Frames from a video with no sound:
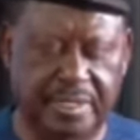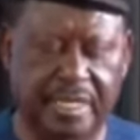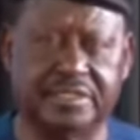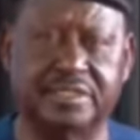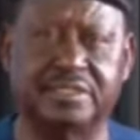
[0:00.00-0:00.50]

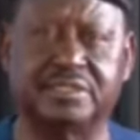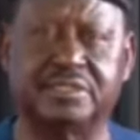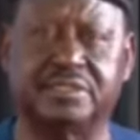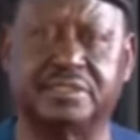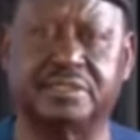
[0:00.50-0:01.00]

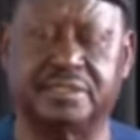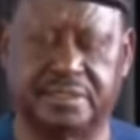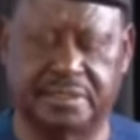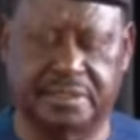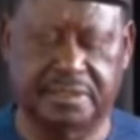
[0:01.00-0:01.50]
Excellencies,
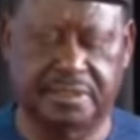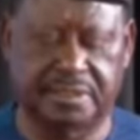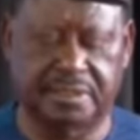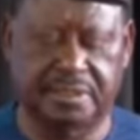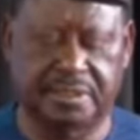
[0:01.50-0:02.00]

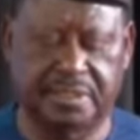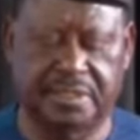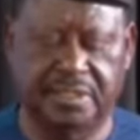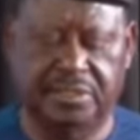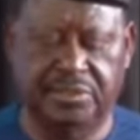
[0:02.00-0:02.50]

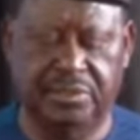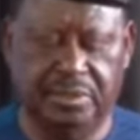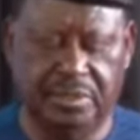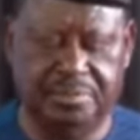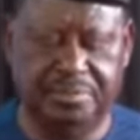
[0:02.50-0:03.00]

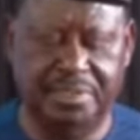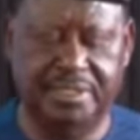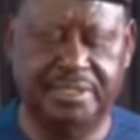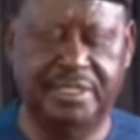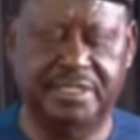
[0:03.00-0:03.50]
throughout my
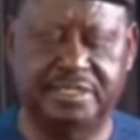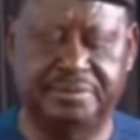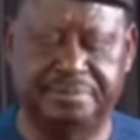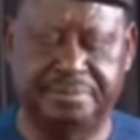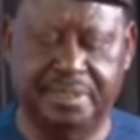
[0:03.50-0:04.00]
leadership
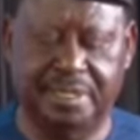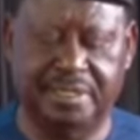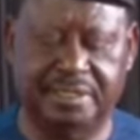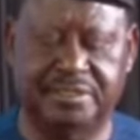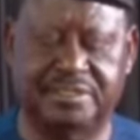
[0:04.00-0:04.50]

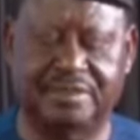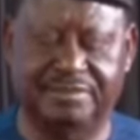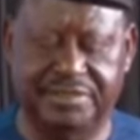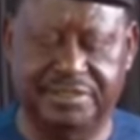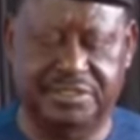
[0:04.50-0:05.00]
and
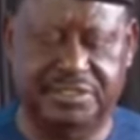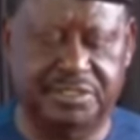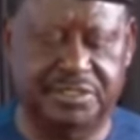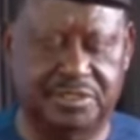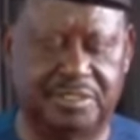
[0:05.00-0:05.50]
service
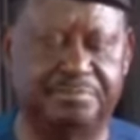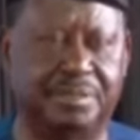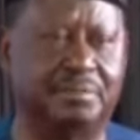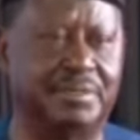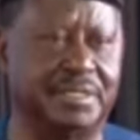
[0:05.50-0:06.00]
to the
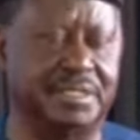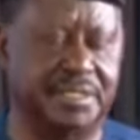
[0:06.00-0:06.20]
public,